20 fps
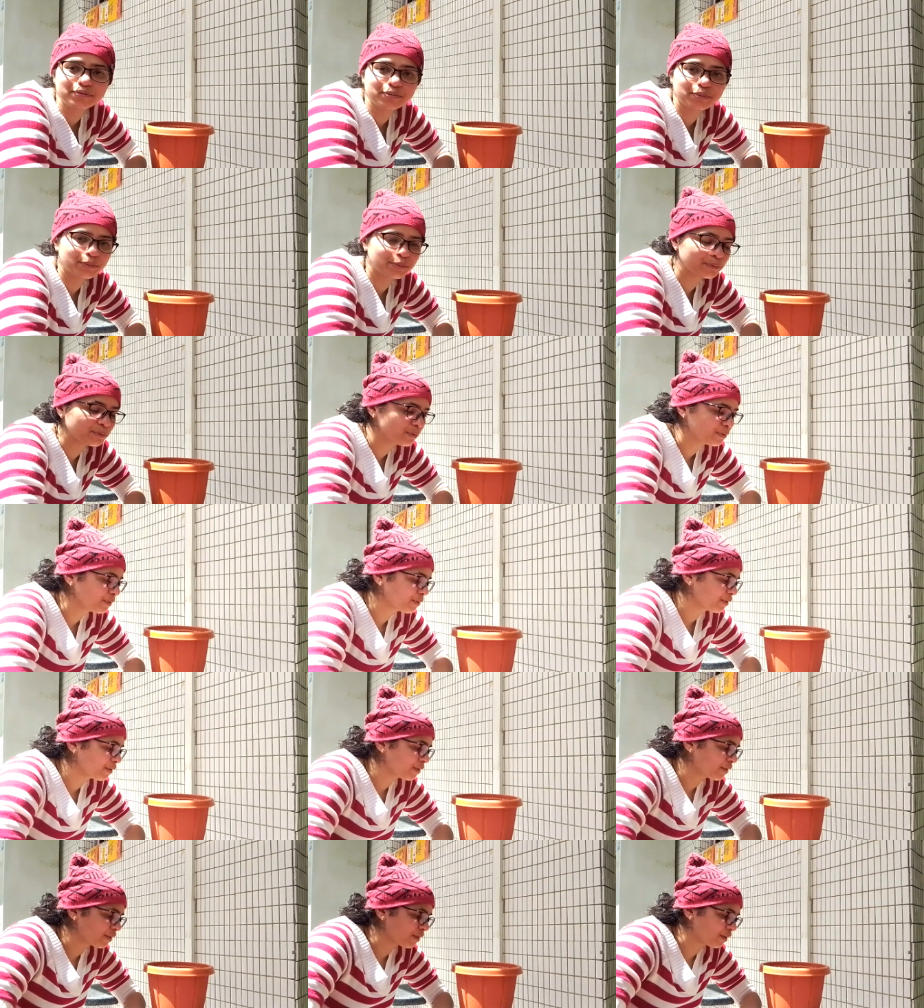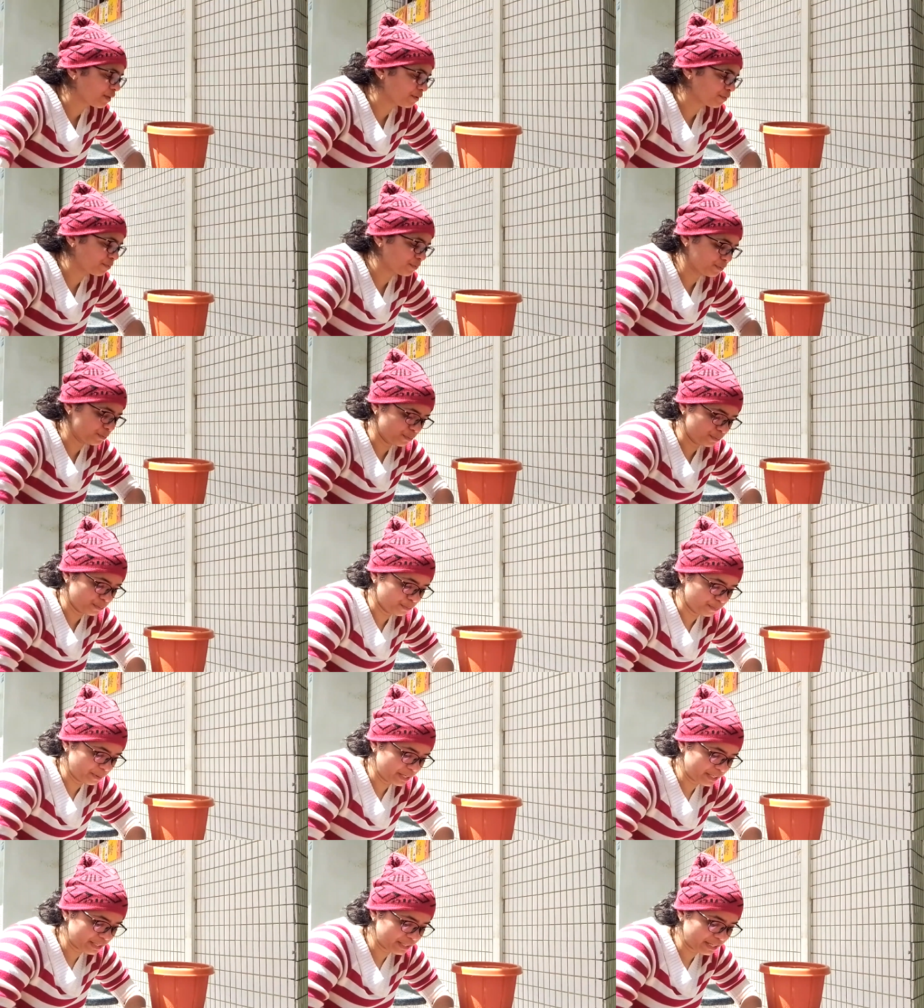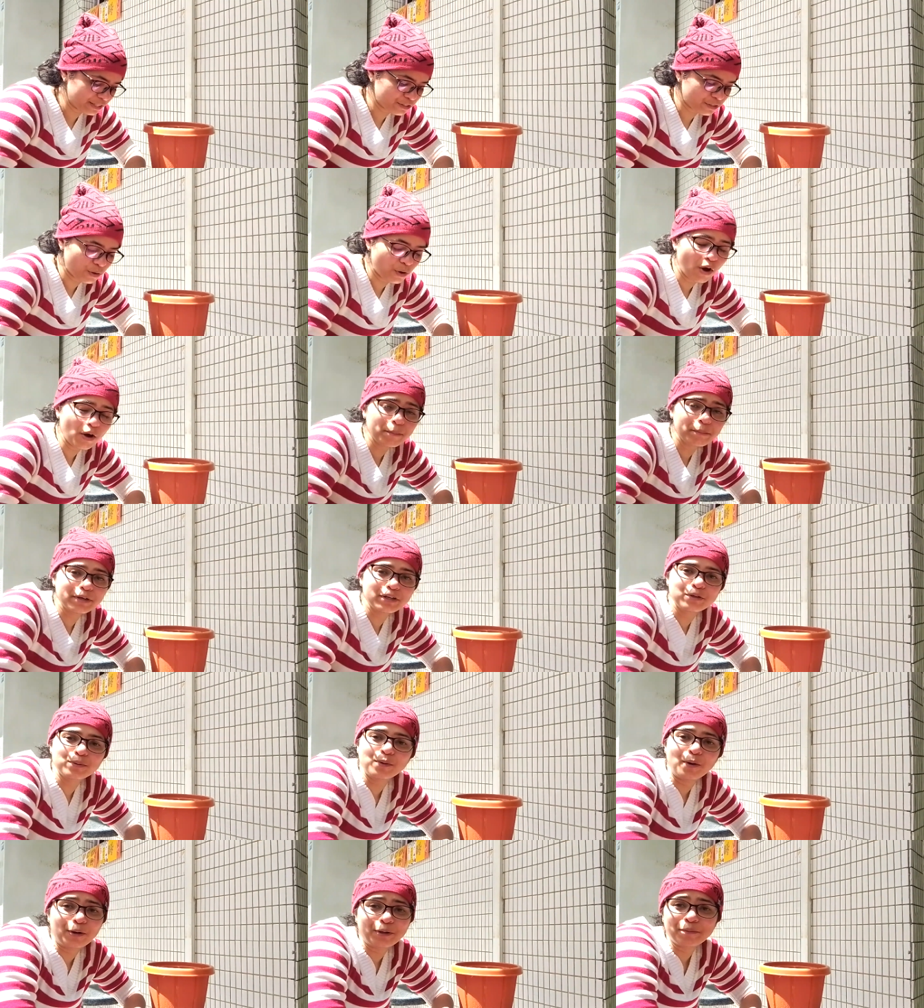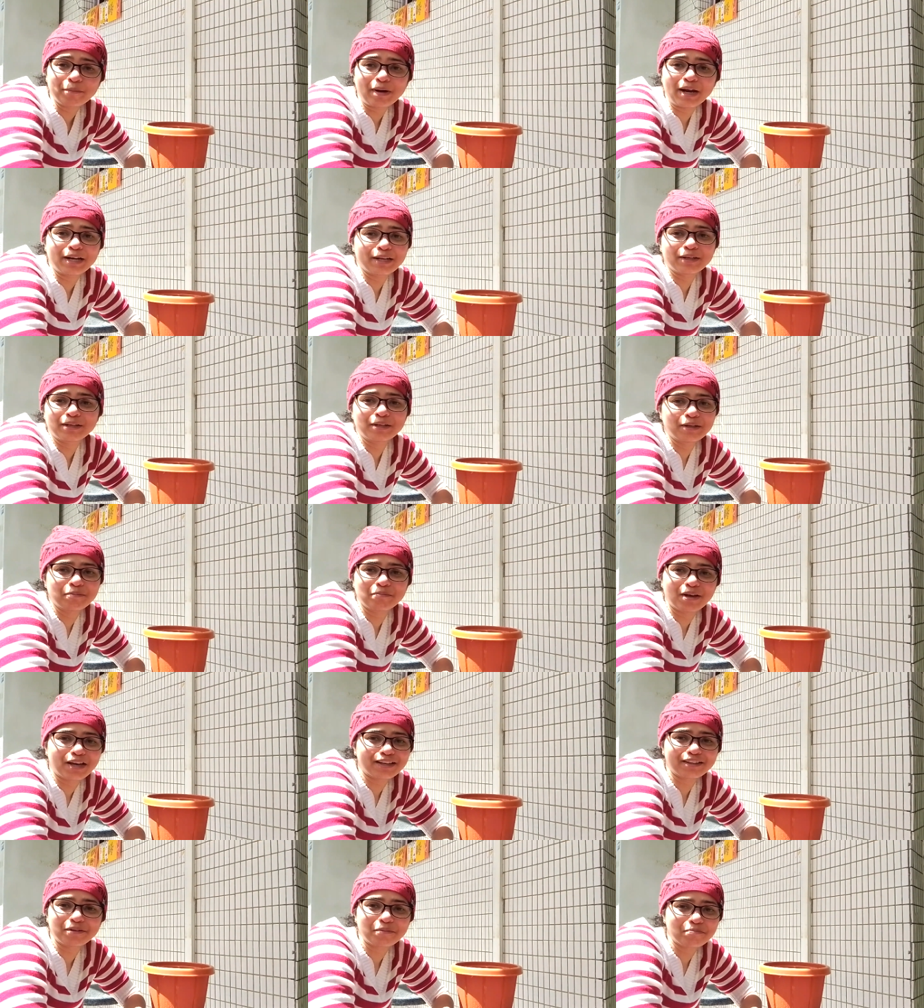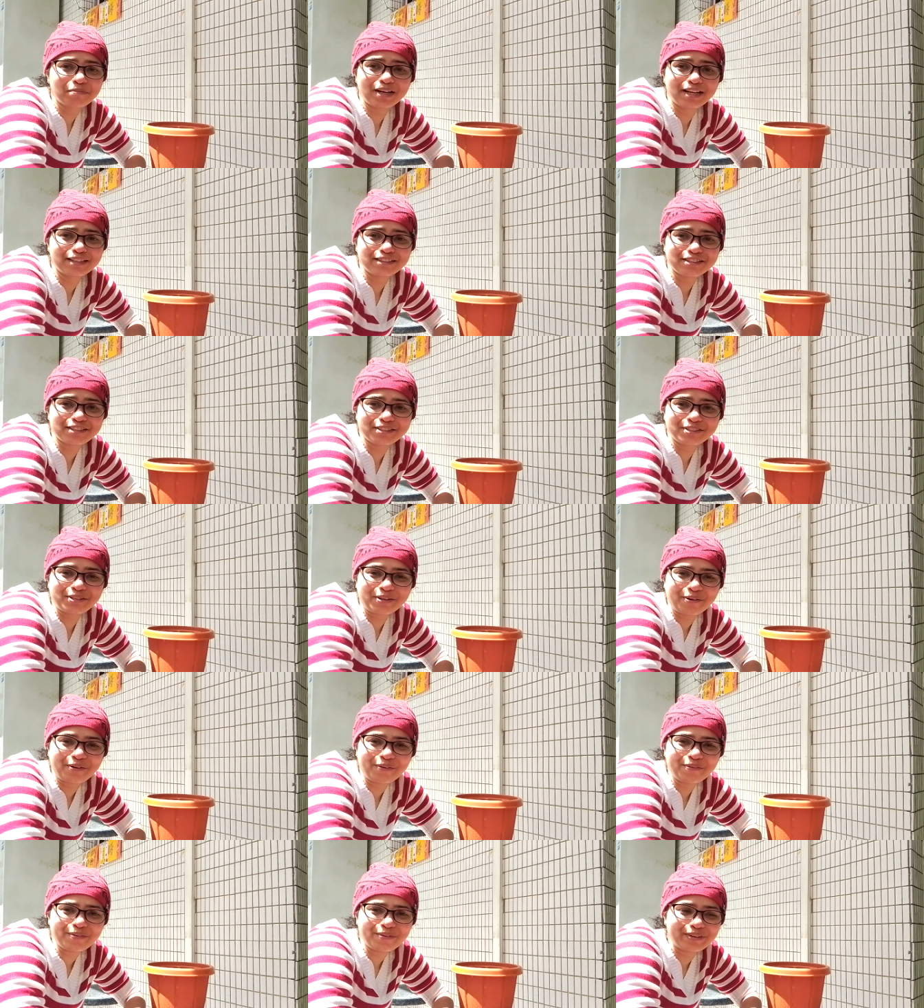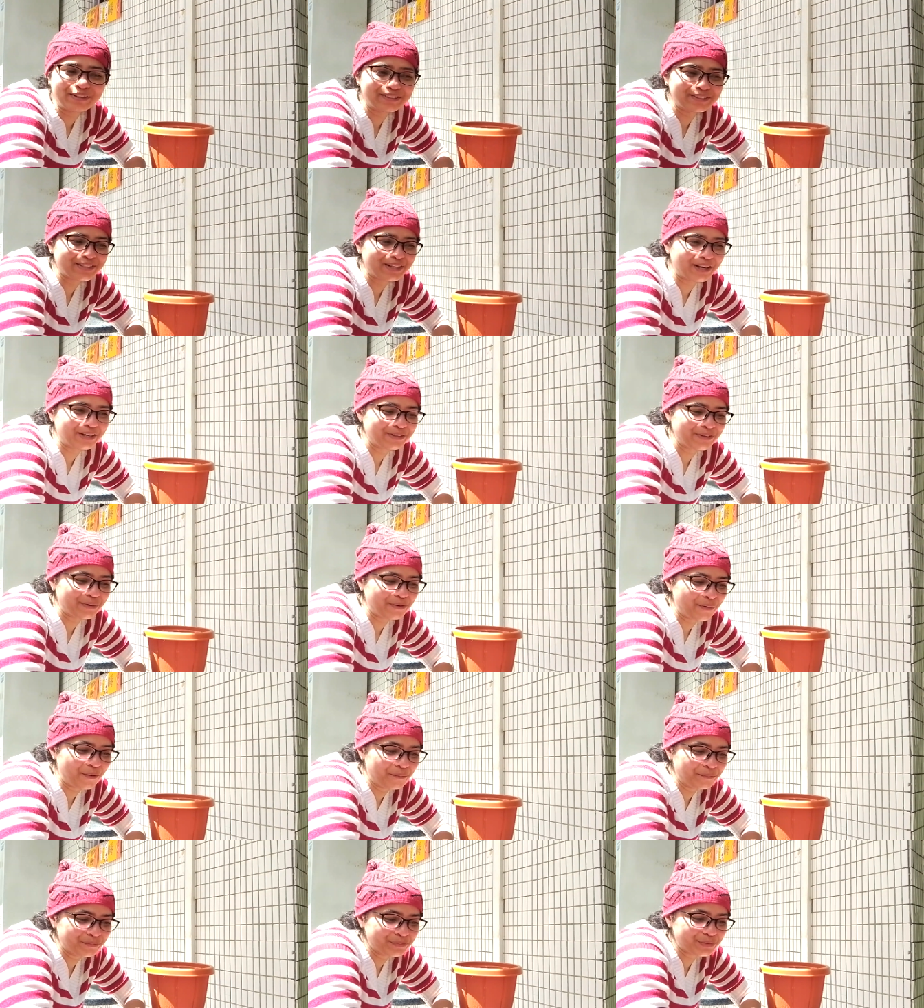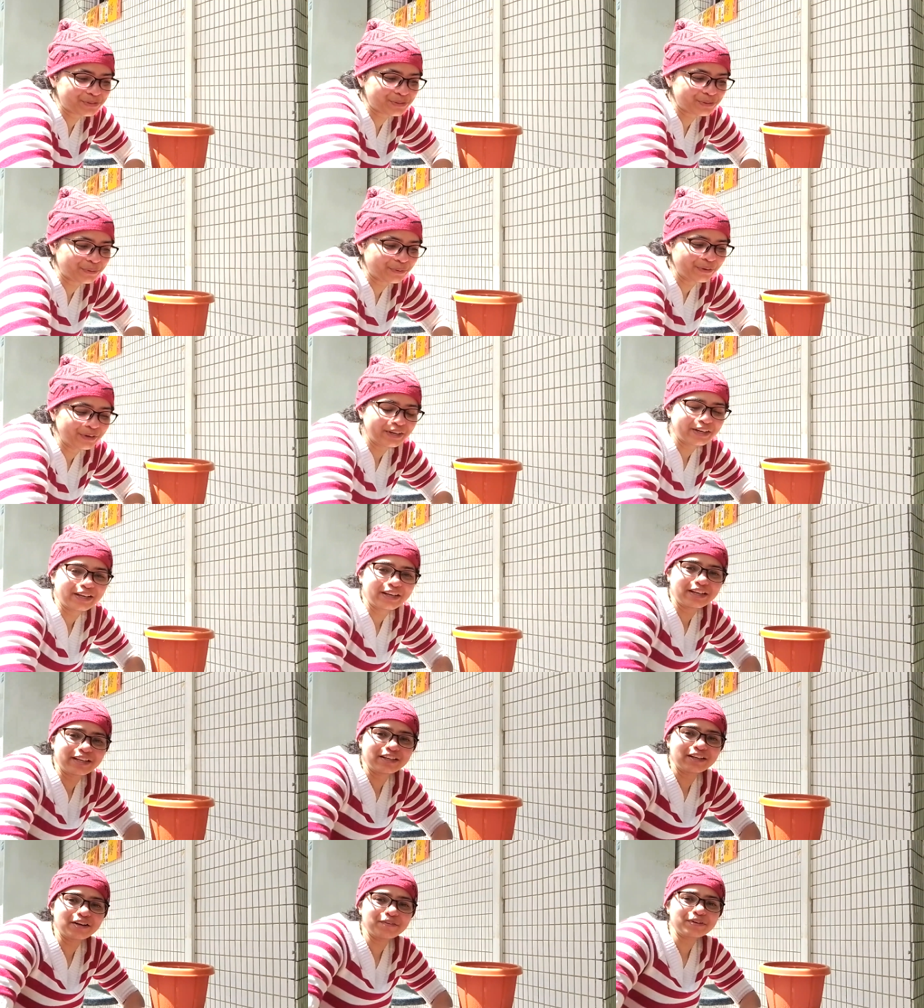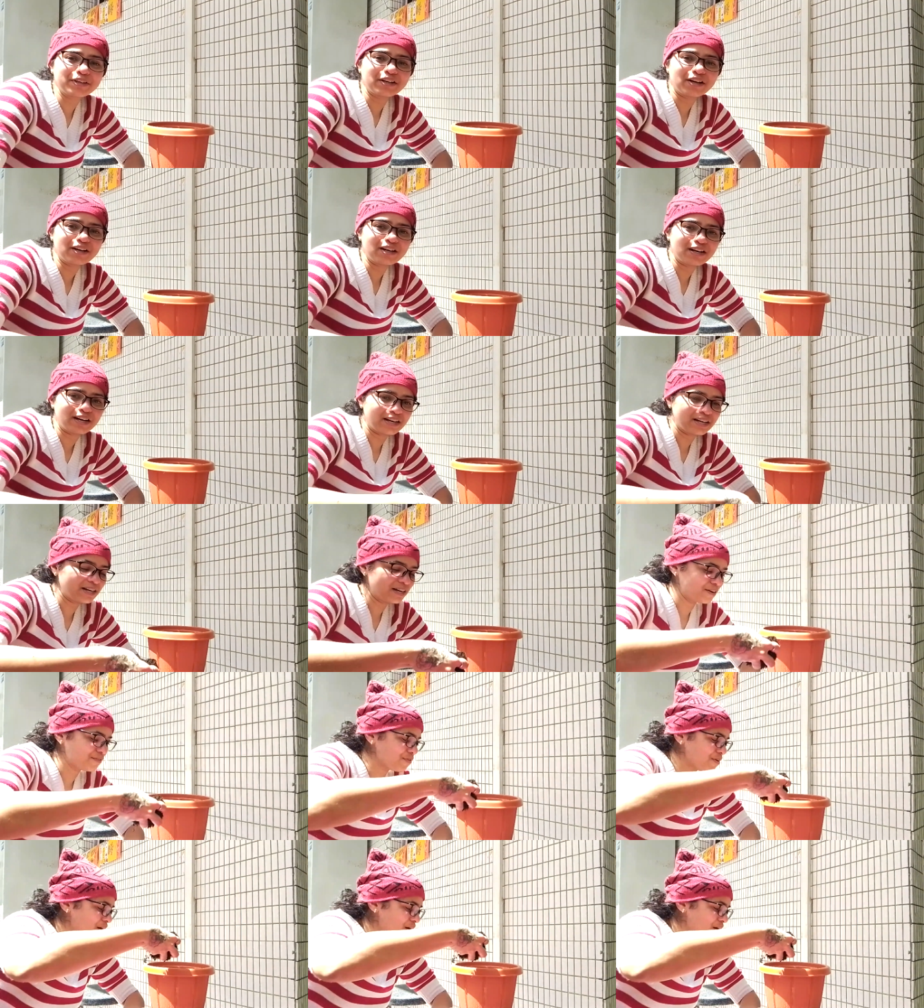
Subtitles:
So if you make it as a hobby, you'll automatically make the place, inside your home. So here we are. I have